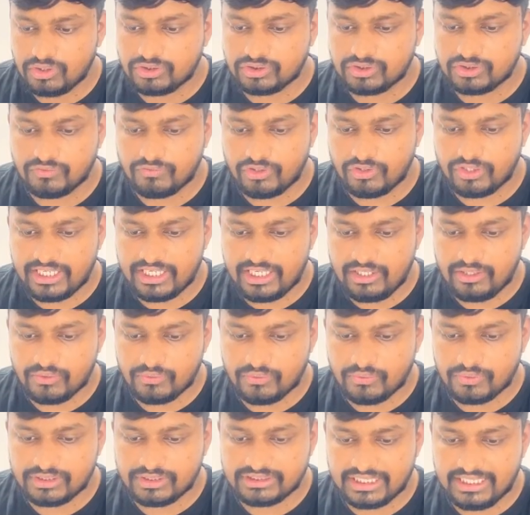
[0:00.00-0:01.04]
So what I'll
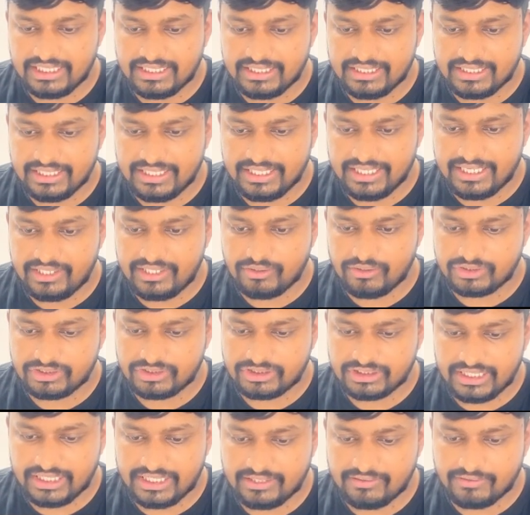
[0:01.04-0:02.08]
do is I'll create or
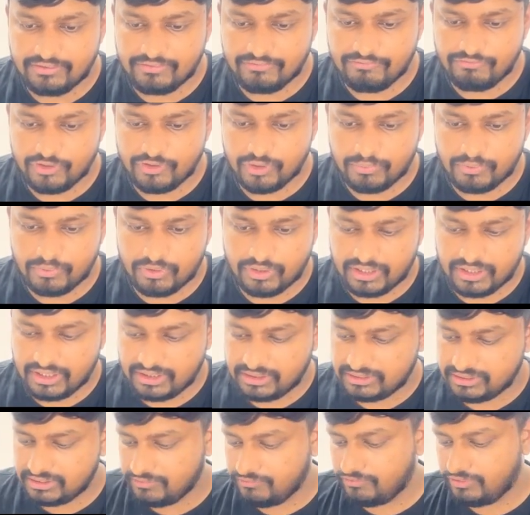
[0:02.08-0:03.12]
select few
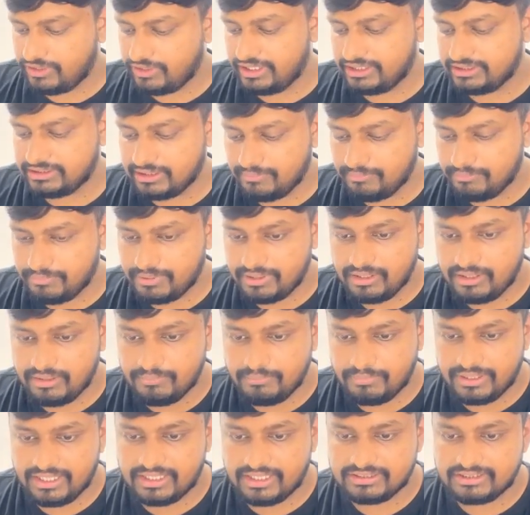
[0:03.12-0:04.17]
products, for example
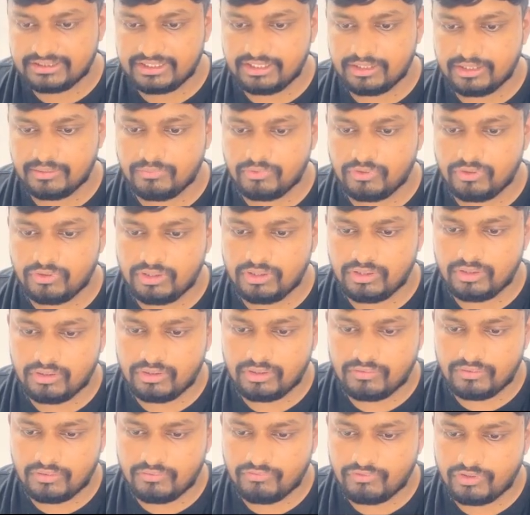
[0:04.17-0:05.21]
paracetamol,
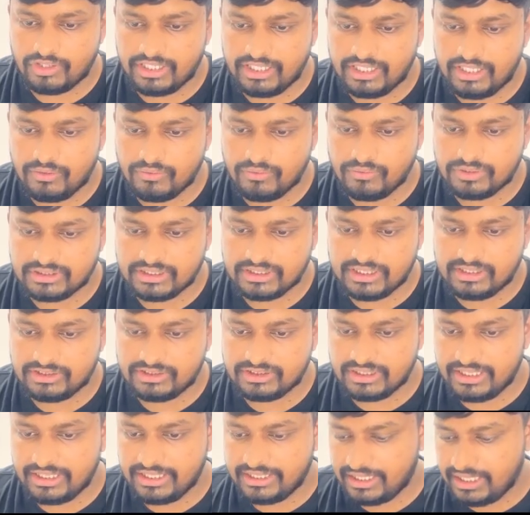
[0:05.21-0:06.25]
or what I'll do is I'll
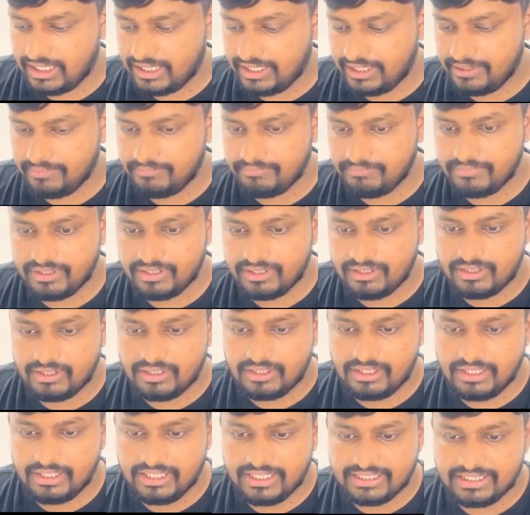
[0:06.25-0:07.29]
select RM
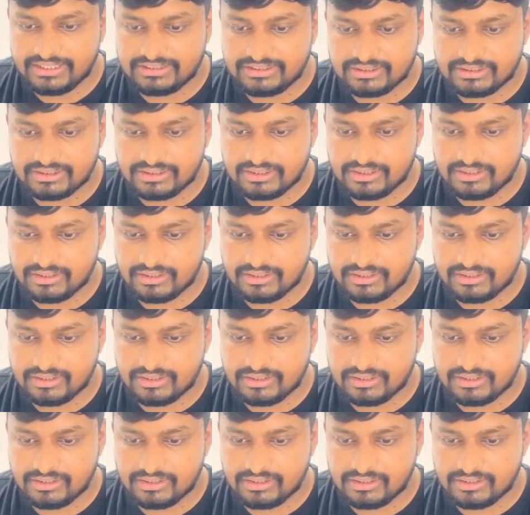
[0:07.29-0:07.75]
dash.